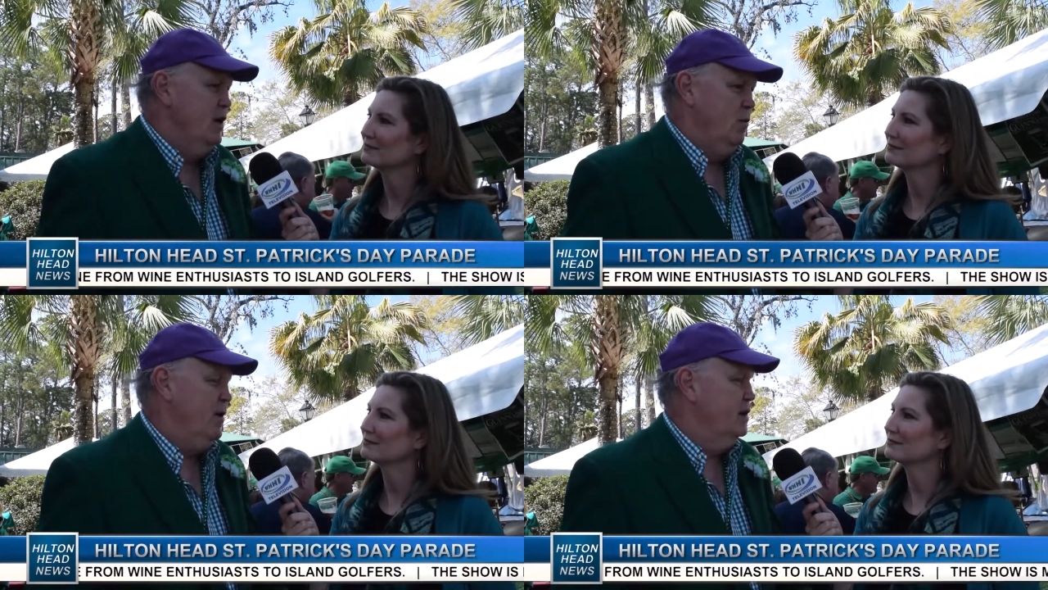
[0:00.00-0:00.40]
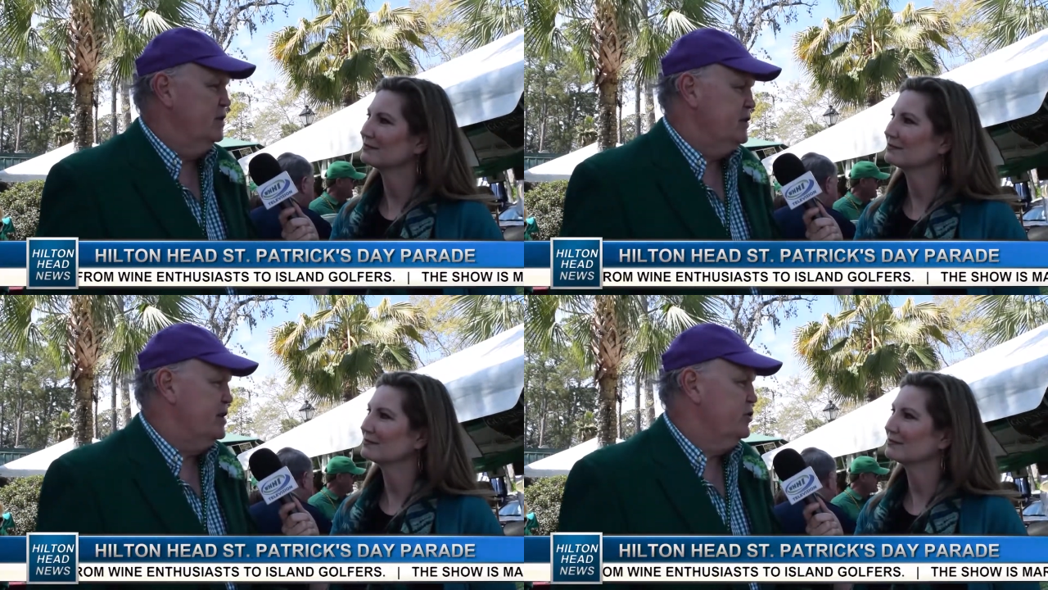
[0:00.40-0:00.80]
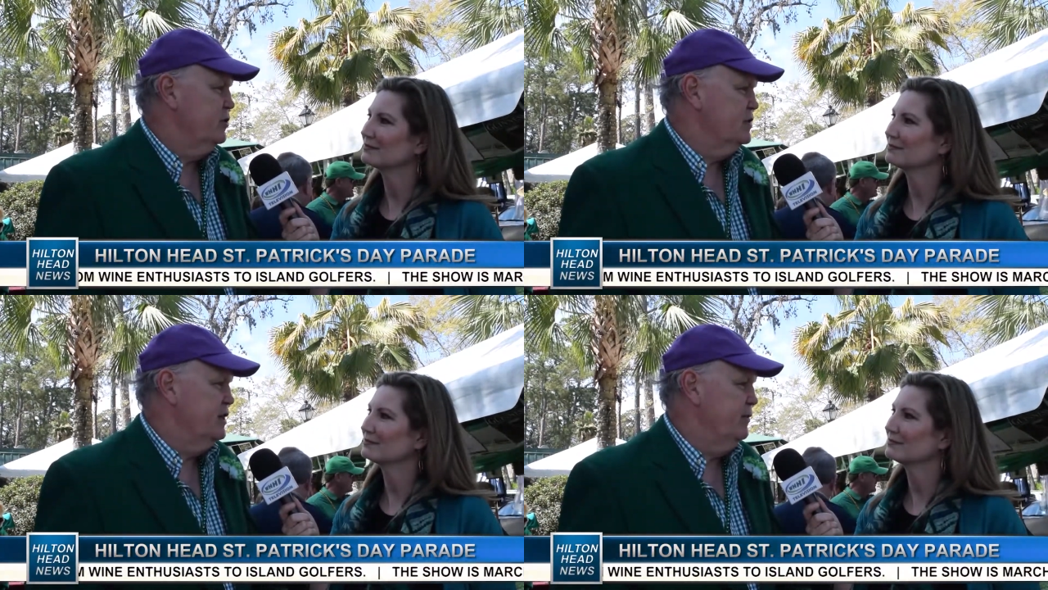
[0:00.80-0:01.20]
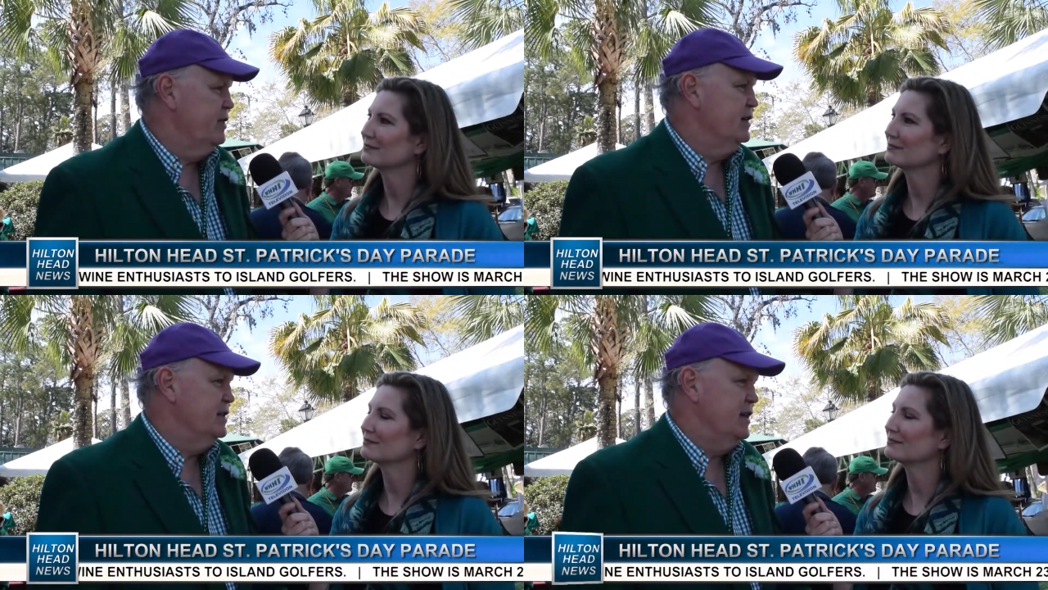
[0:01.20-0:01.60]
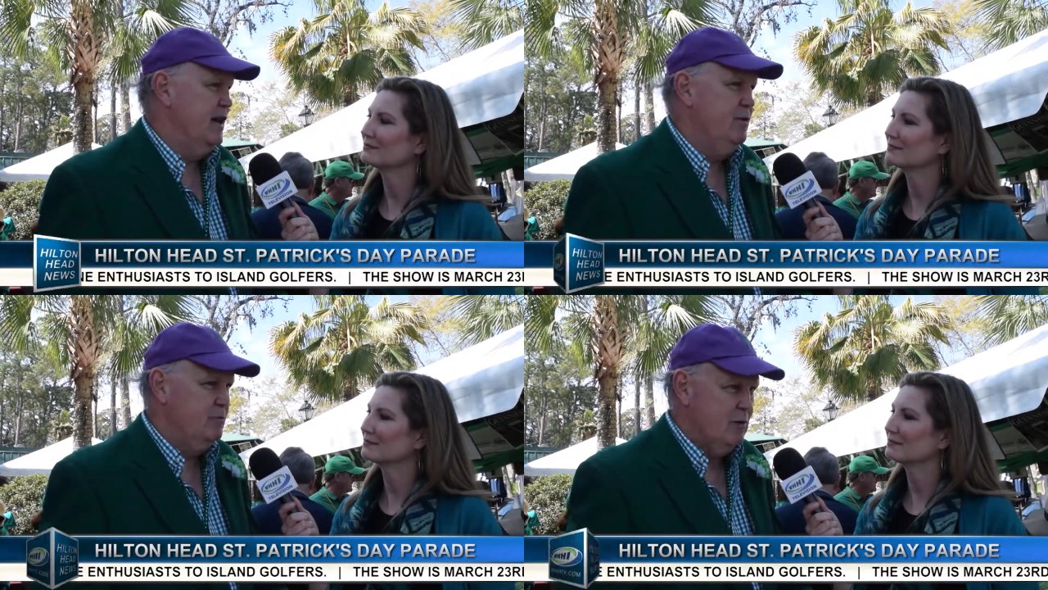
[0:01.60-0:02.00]
Speaker 1: wearing the T-shirts and everything
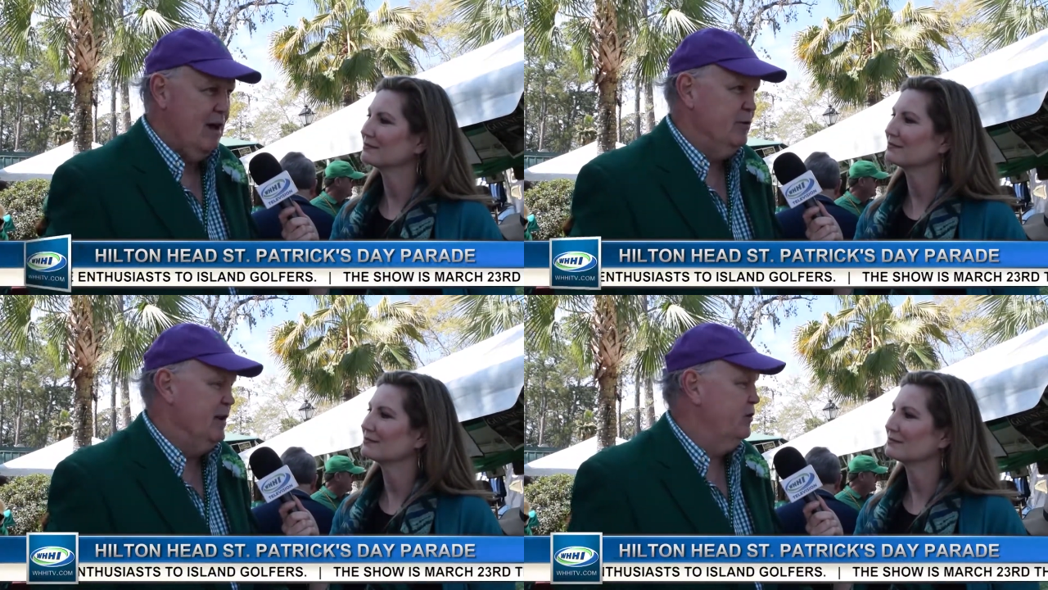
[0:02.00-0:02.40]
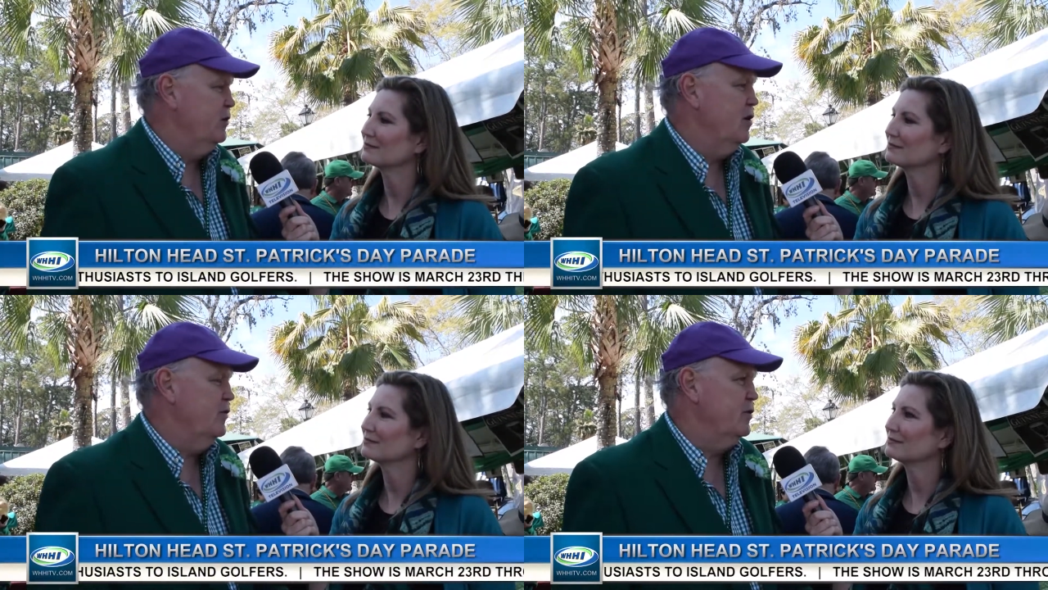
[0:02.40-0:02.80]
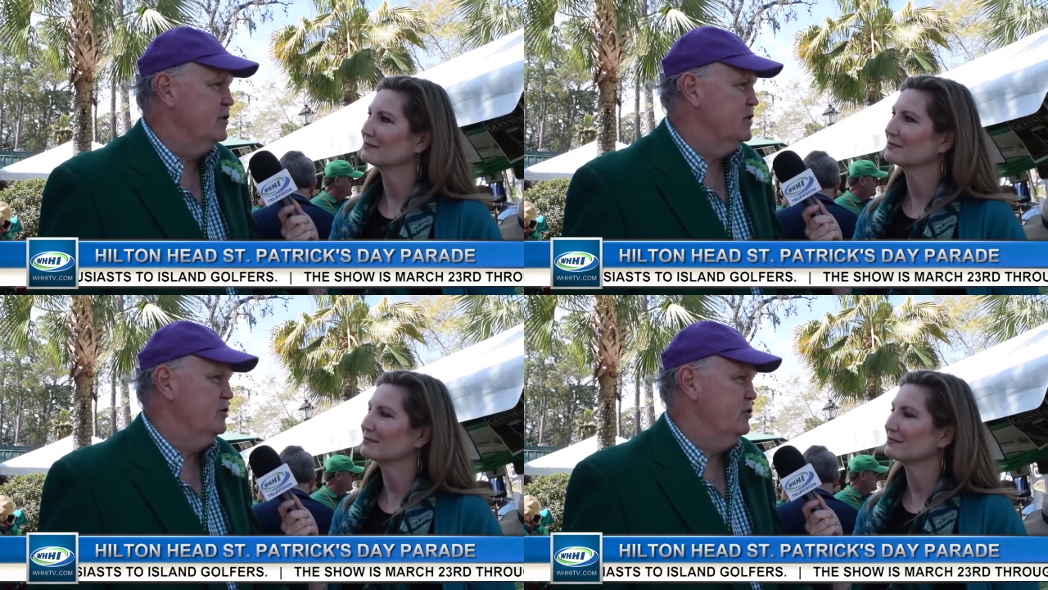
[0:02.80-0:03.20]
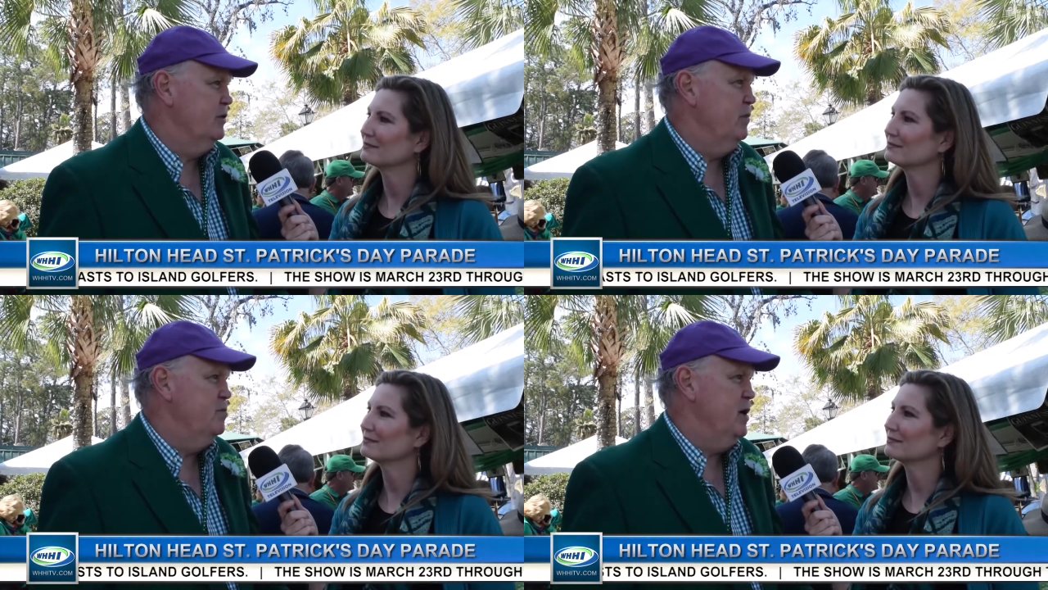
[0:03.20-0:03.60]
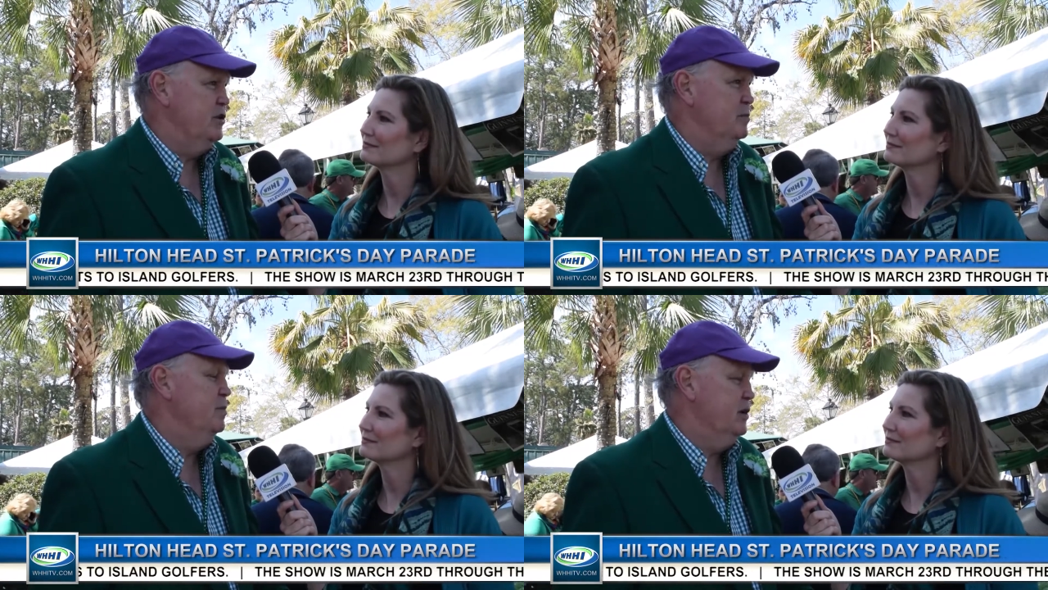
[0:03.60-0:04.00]
today, driving around in the golf carts, they're doing a
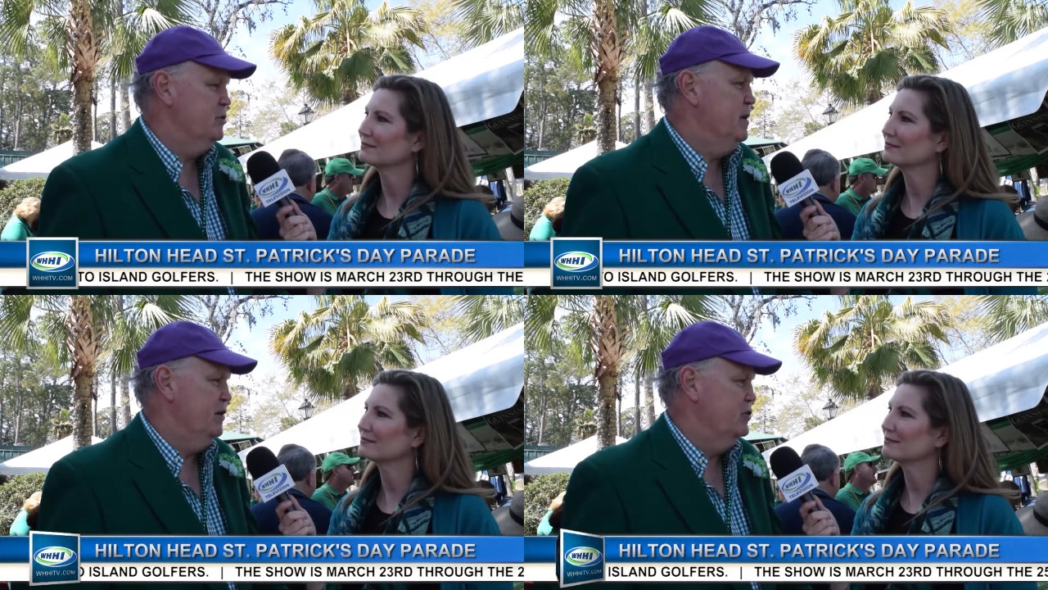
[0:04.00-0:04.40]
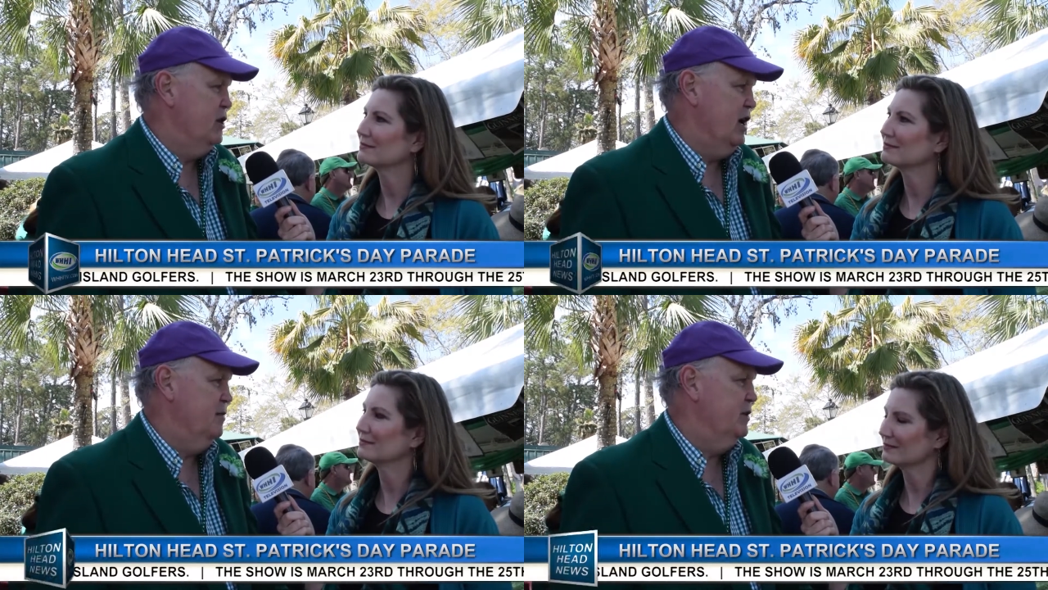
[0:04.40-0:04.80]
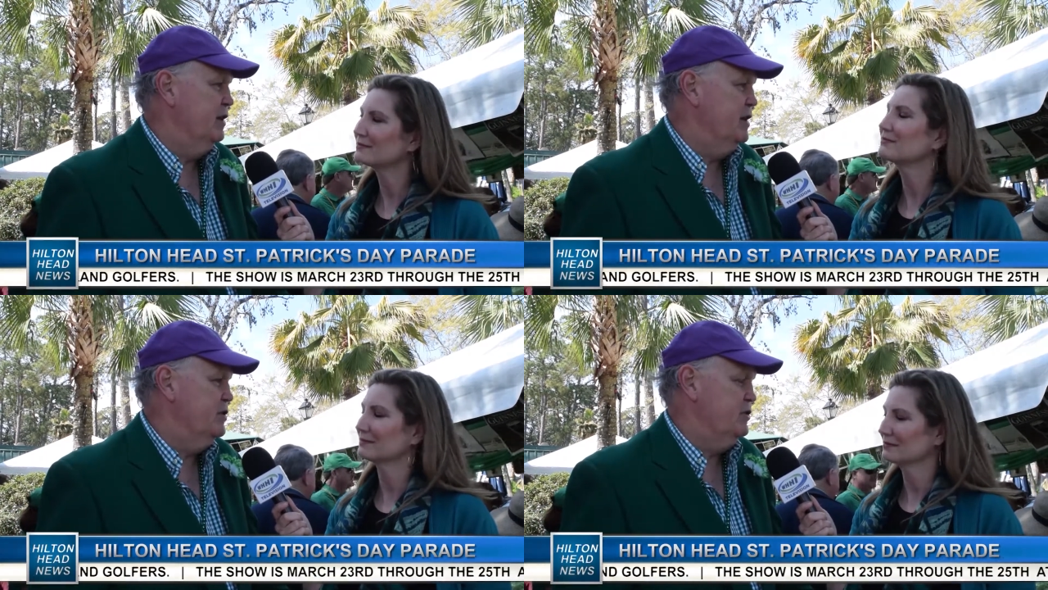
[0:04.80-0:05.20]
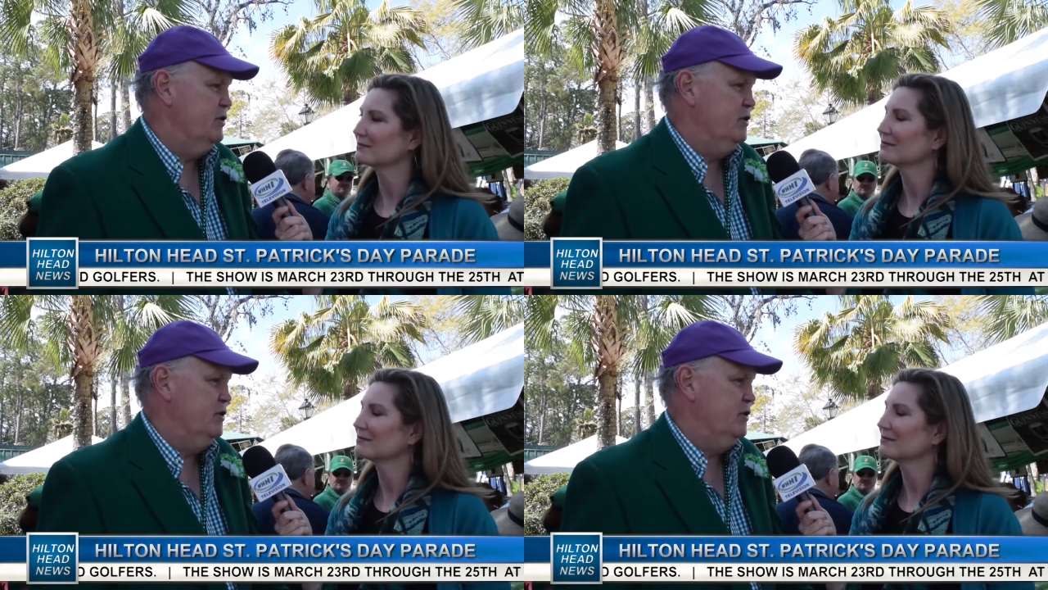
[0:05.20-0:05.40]
much, much better job than they used